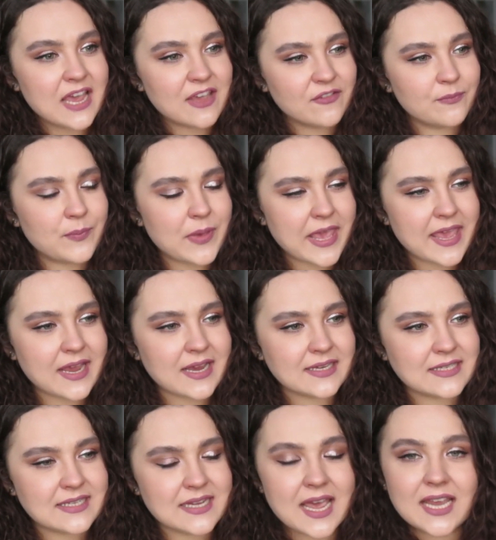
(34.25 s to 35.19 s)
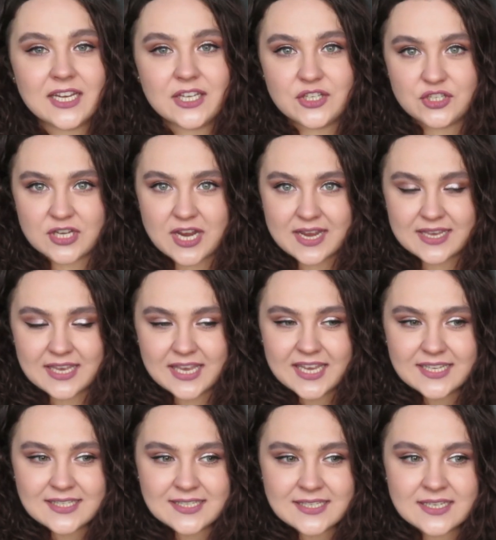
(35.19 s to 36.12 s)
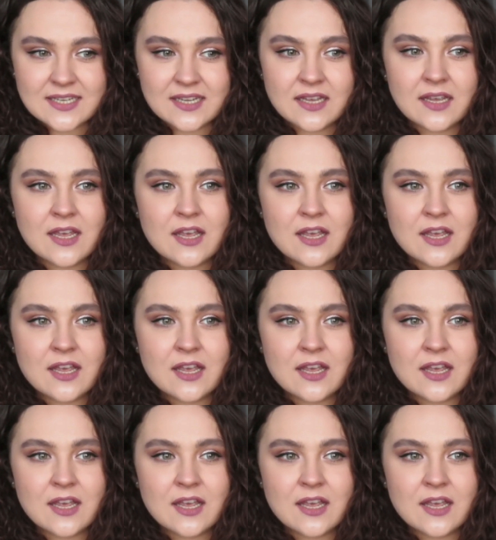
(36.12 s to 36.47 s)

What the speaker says: I've picked a jacket,